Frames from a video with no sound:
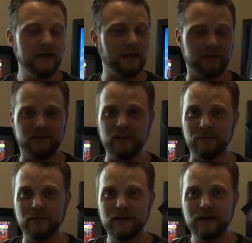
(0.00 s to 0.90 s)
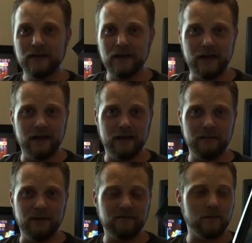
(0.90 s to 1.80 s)
It was cheap, and
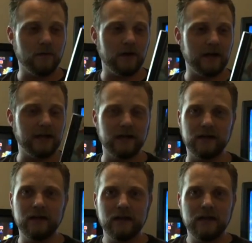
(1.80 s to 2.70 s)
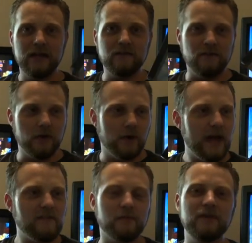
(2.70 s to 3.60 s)
I mean, for, again, even if you don't
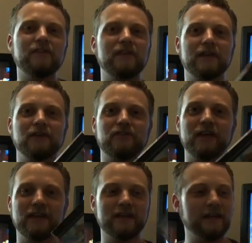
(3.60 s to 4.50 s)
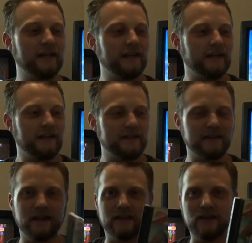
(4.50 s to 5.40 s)
have a PC Engine,
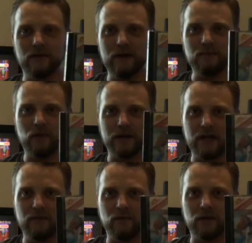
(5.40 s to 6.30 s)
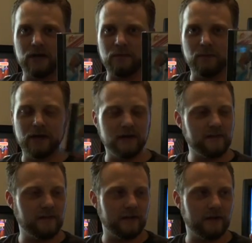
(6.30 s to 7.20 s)
to get, you know, an import game for a couple
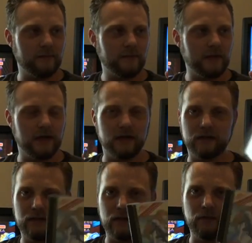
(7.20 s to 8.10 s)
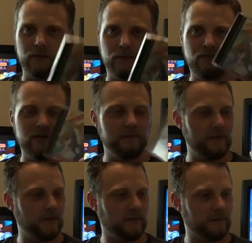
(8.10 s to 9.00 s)
bucks, you know, I really appreciate
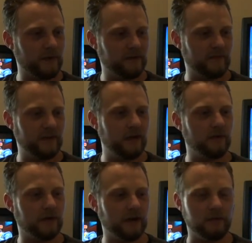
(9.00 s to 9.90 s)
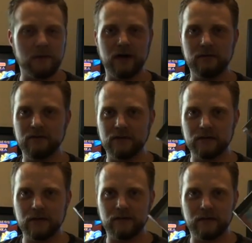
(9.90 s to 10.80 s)
Pete Dorr for posting that video. It kind of reminded me of it
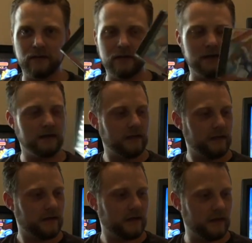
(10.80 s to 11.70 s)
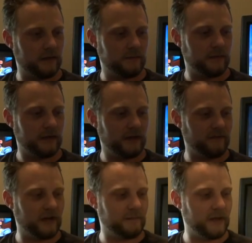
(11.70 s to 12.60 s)
because, yeah, now
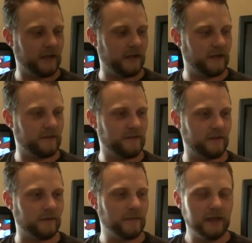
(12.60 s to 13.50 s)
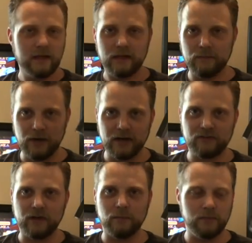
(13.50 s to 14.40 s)
I've got it in my hand. So I'm gonna
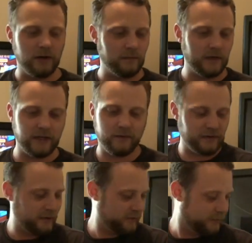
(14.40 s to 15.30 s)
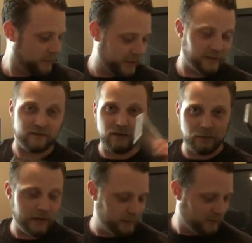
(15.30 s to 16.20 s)
actually, I can't wait to actually play this. Never
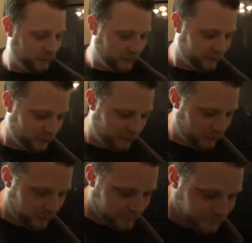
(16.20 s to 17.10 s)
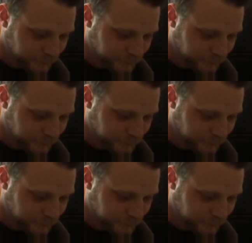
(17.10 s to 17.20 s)
played it before, so it'll be cool.